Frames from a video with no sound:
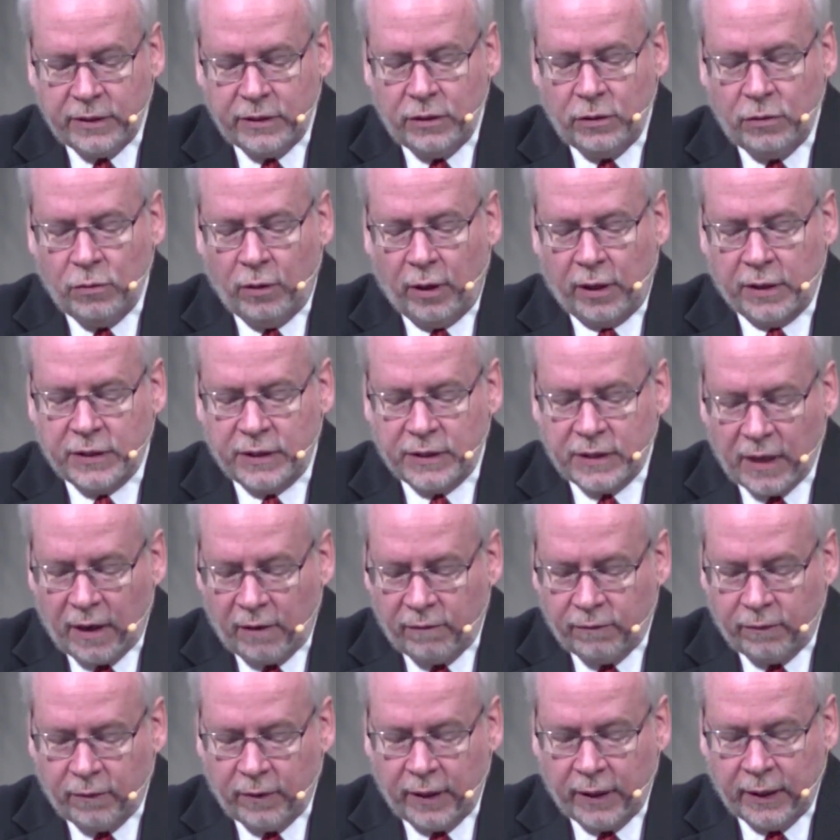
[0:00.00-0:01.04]
you are
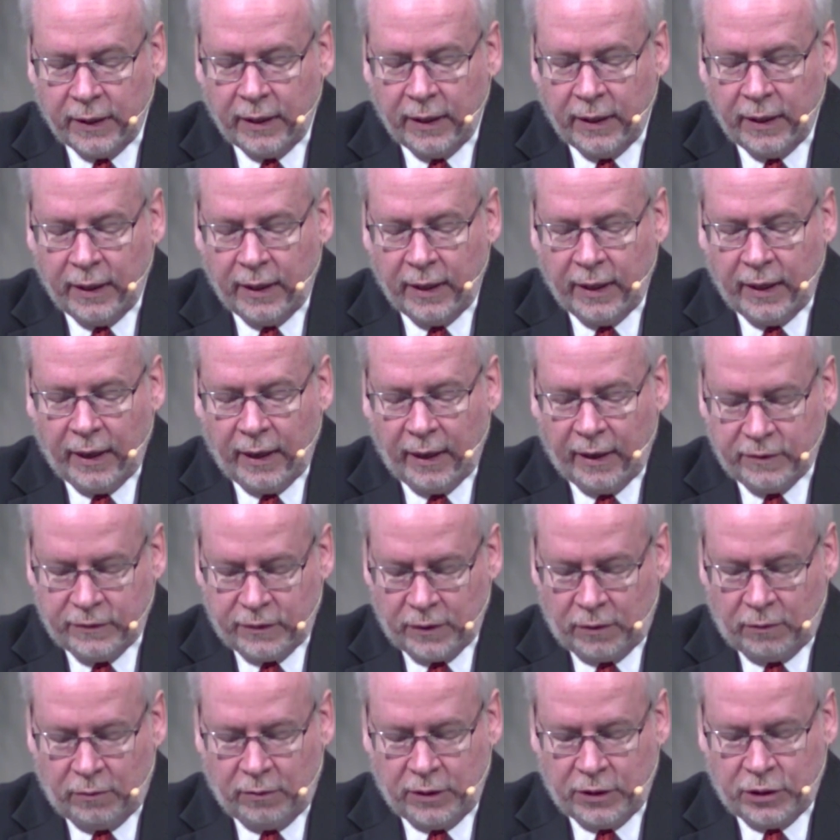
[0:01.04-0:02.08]
suffering as a
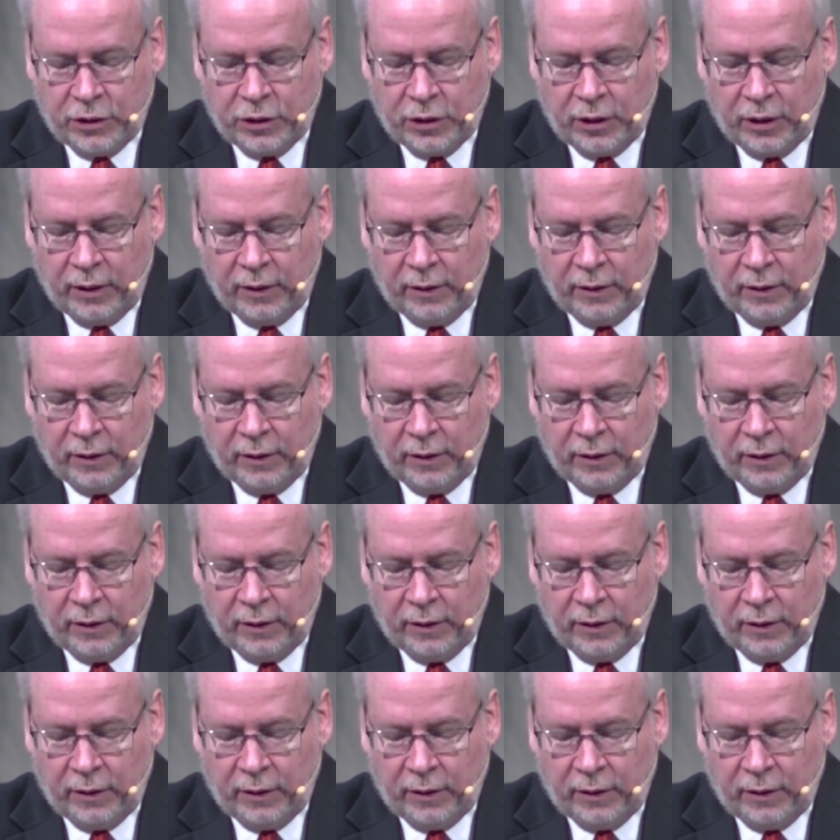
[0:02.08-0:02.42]
Christian.